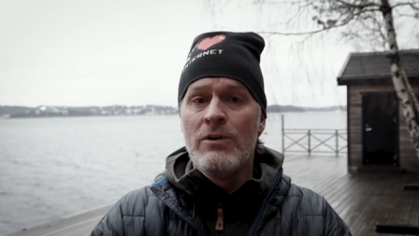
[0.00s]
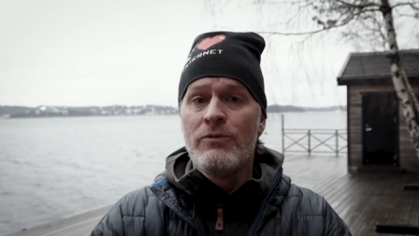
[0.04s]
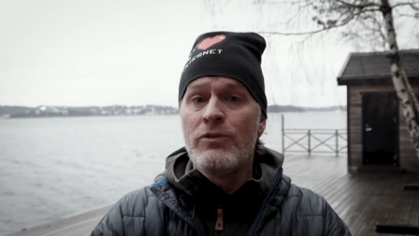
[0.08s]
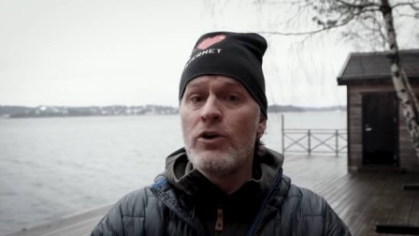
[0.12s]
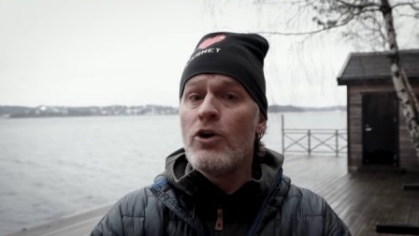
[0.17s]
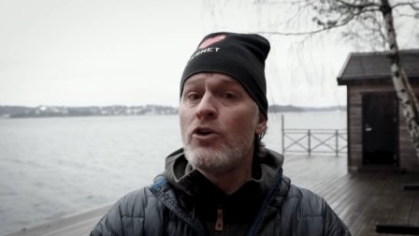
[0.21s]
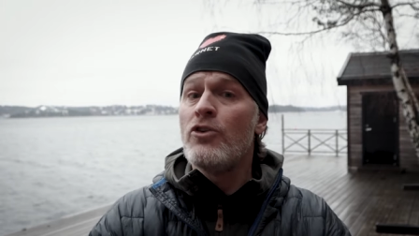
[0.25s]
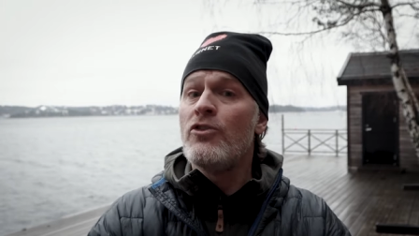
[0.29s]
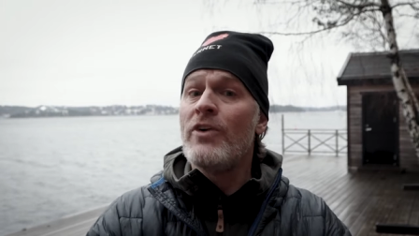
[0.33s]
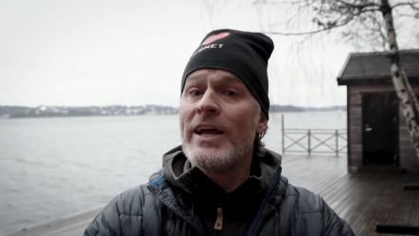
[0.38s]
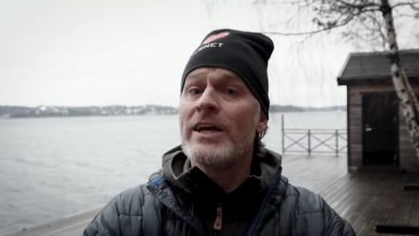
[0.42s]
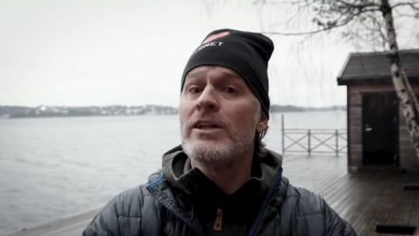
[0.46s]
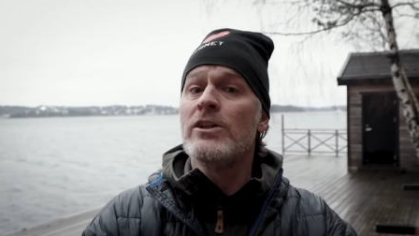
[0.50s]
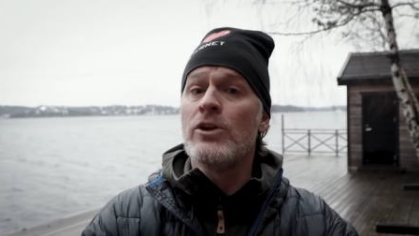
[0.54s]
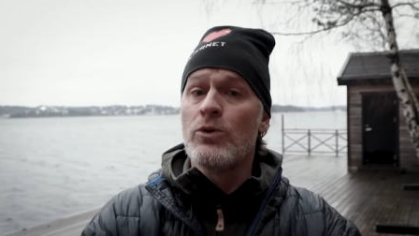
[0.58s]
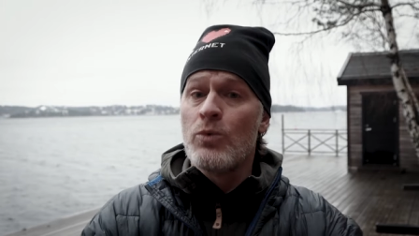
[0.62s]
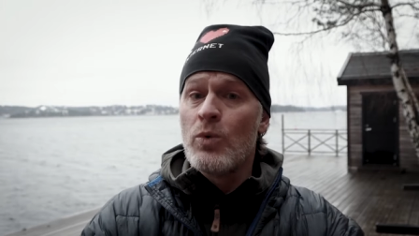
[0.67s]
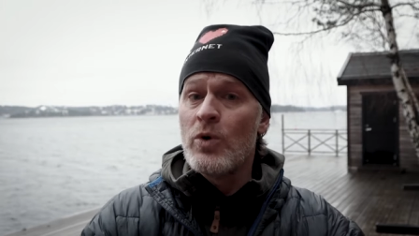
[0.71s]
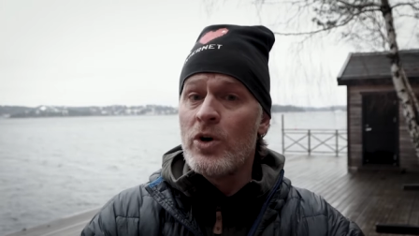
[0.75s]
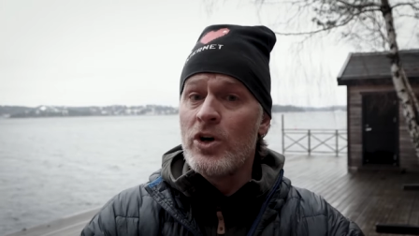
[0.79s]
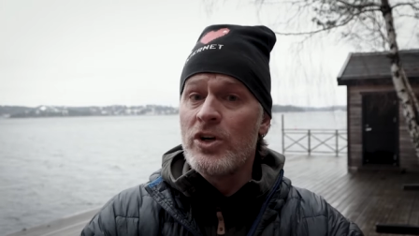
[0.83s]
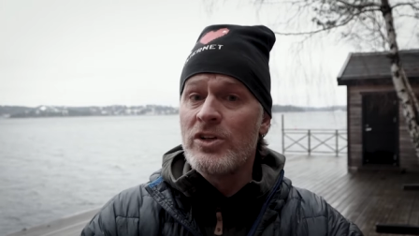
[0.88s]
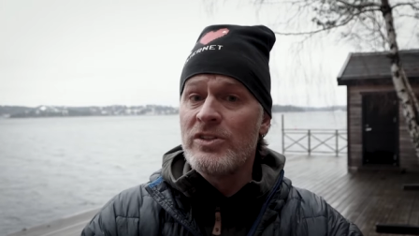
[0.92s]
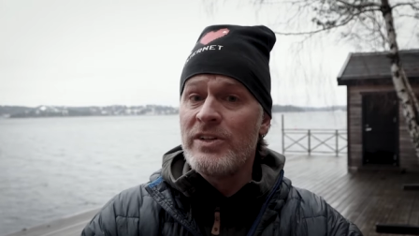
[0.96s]
for a regular
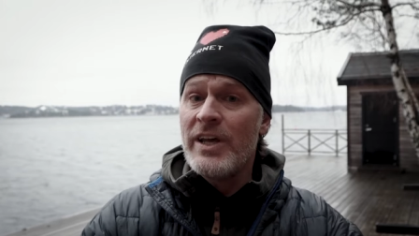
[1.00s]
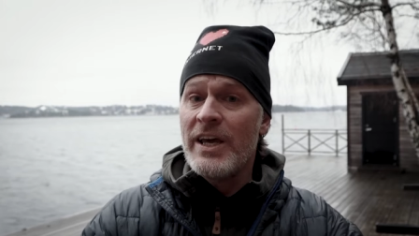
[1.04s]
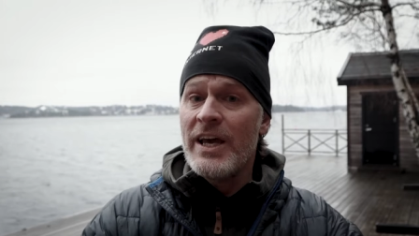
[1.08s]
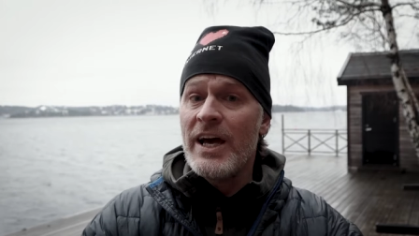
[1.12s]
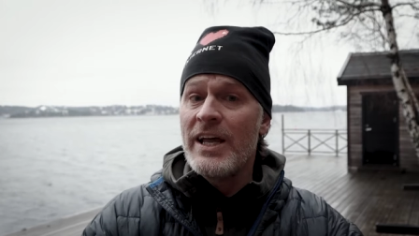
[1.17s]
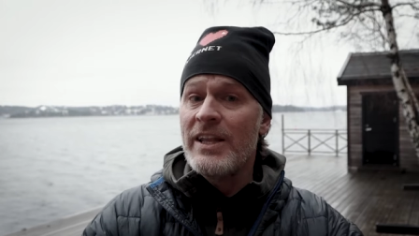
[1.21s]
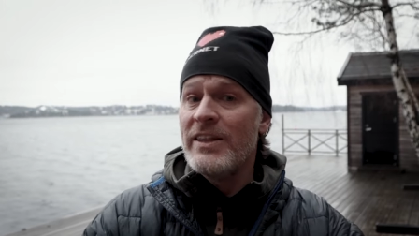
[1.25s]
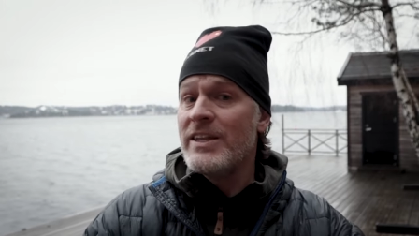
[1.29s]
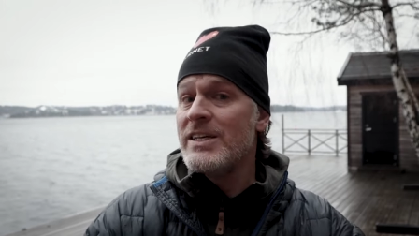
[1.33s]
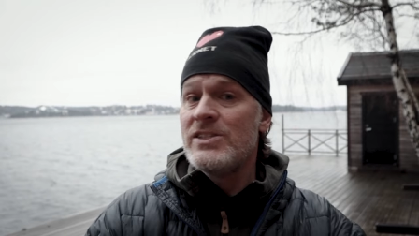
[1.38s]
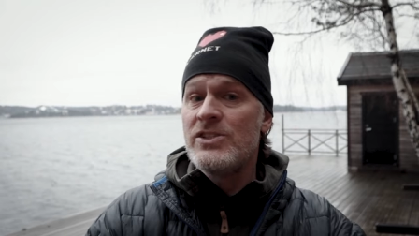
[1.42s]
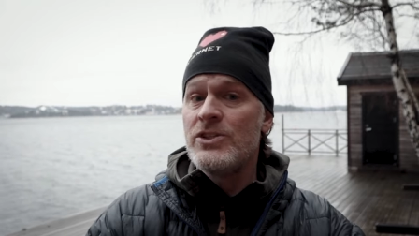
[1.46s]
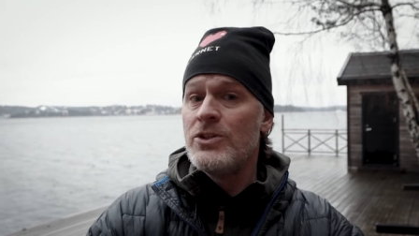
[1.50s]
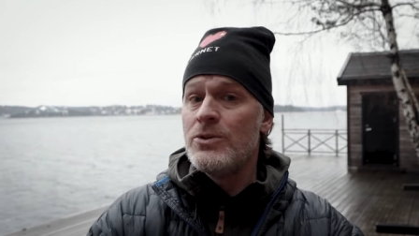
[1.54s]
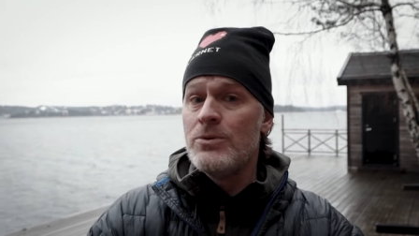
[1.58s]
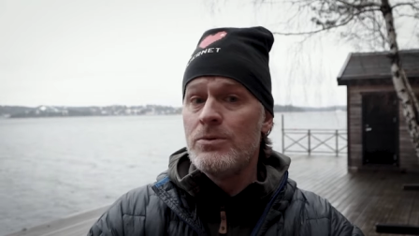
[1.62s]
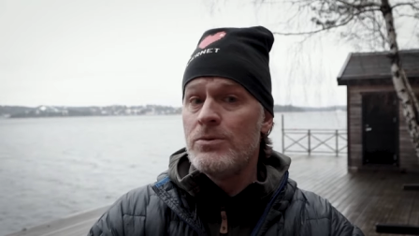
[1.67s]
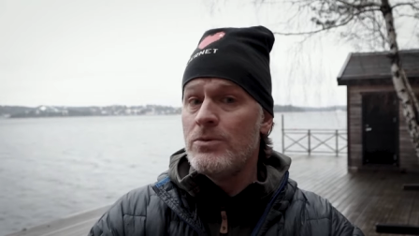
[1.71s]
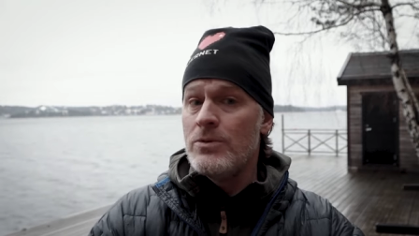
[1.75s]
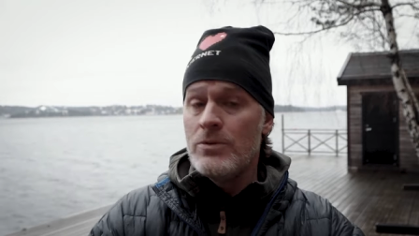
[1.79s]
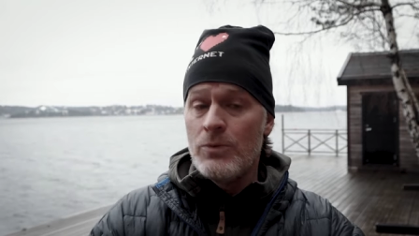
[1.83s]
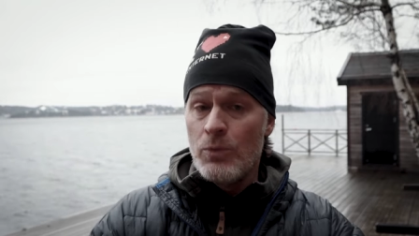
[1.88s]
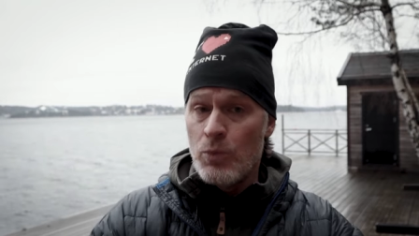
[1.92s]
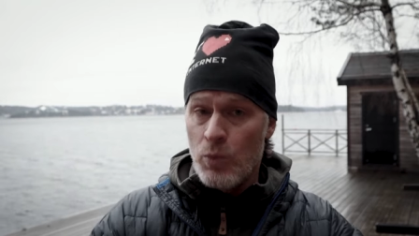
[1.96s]
workday unless
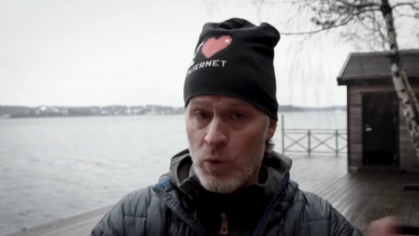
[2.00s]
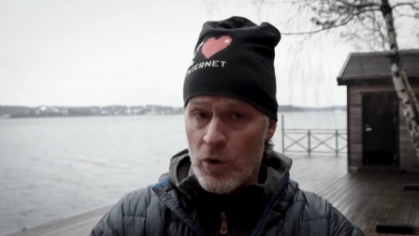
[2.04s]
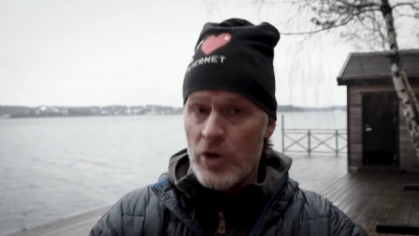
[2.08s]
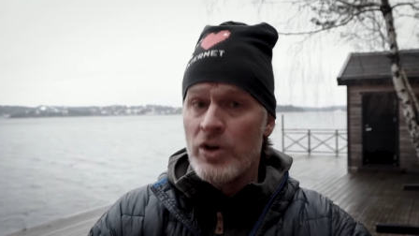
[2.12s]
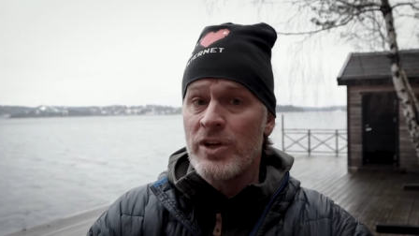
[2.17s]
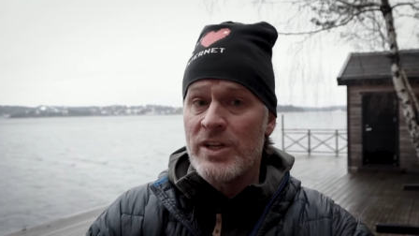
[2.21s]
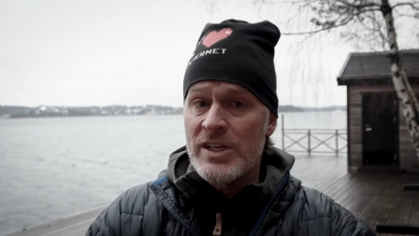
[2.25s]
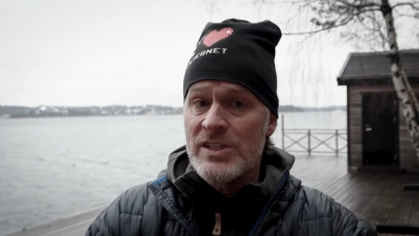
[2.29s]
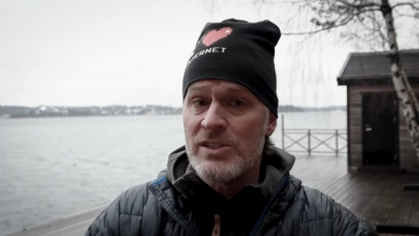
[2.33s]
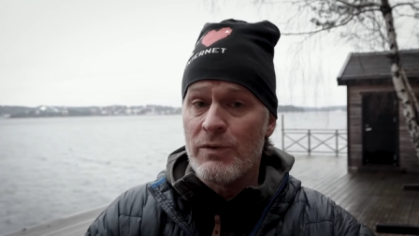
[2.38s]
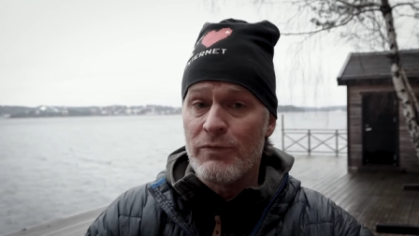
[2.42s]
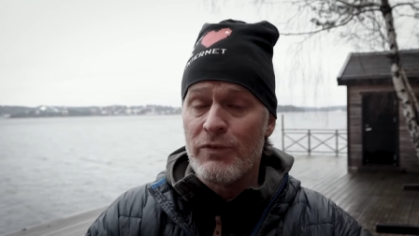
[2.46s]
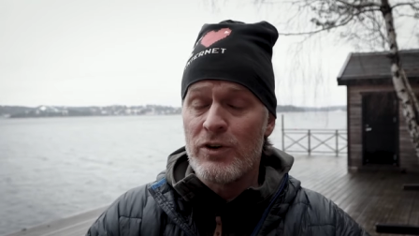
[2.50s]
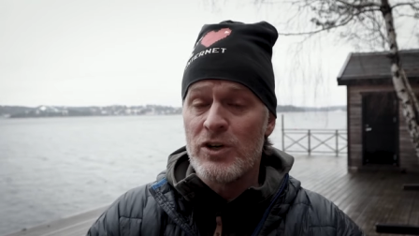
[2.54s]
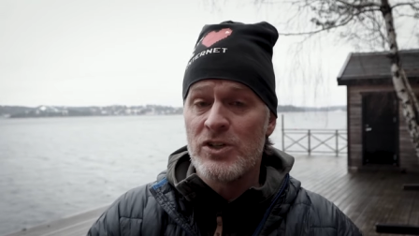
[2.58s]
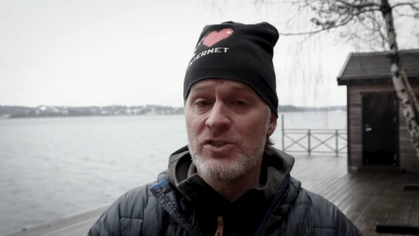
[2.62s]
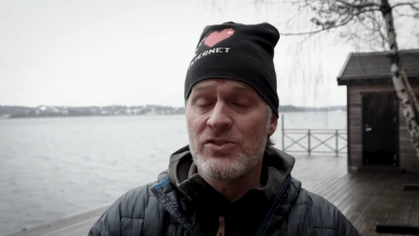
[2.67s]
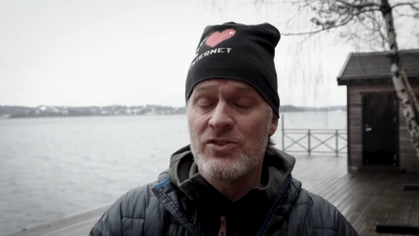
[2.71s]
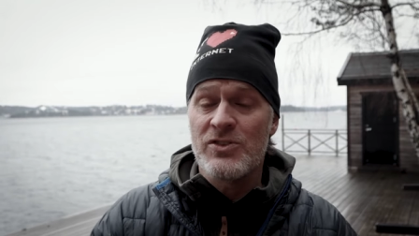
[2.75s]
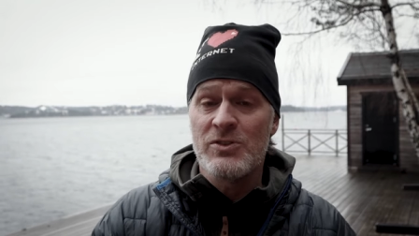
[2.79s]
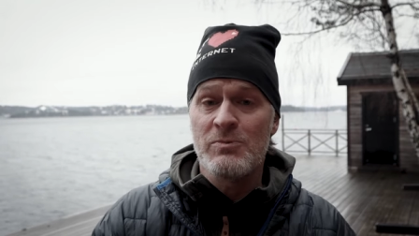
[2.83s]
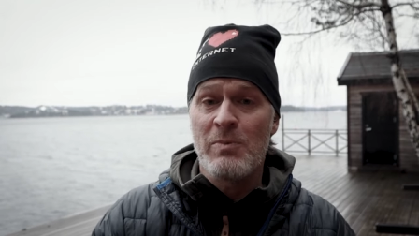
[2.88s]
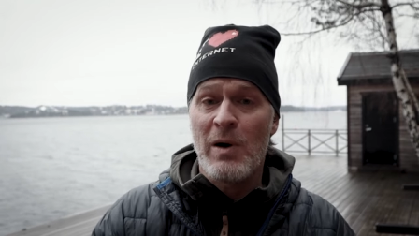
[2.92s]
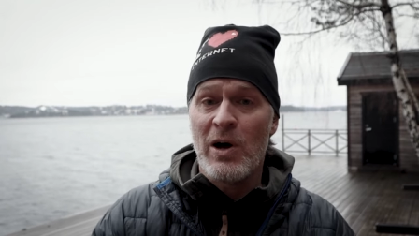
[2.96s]
you work as a
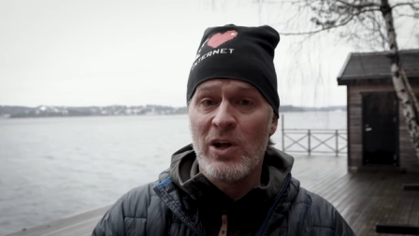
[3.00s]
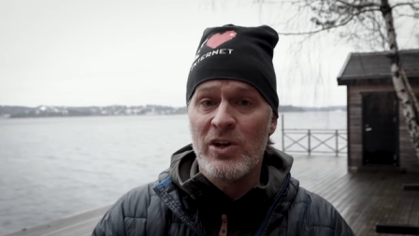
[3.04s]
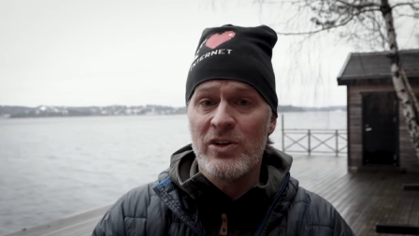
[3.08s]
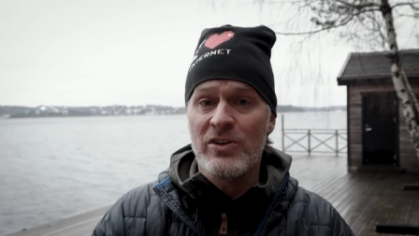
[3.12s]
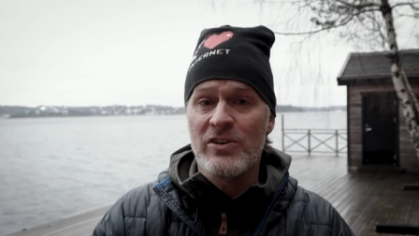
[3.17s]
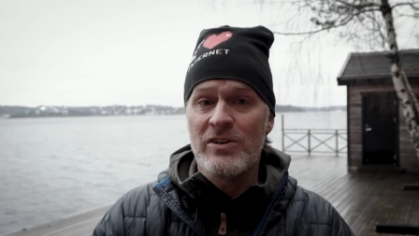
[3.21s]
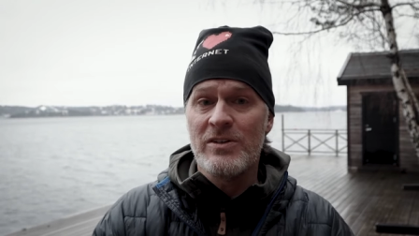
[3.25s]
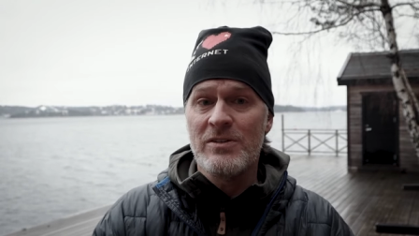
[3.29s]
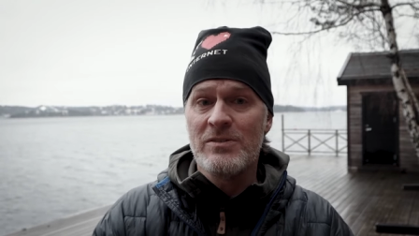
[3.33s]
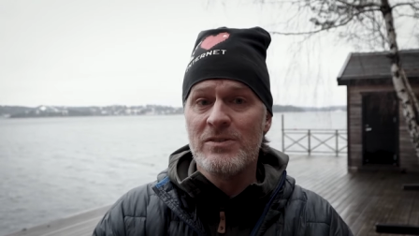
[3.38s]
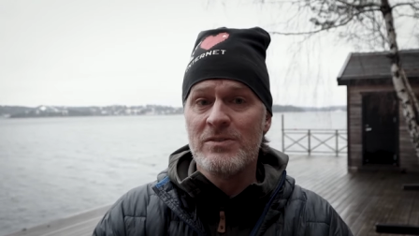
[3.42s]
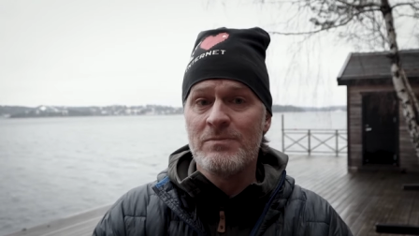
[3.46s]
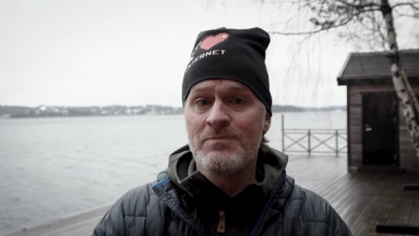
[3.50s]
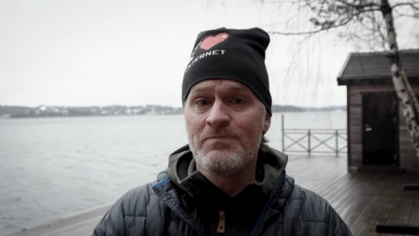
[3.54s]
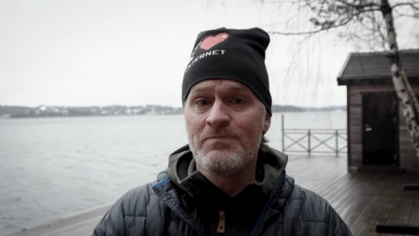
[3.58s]
first responder.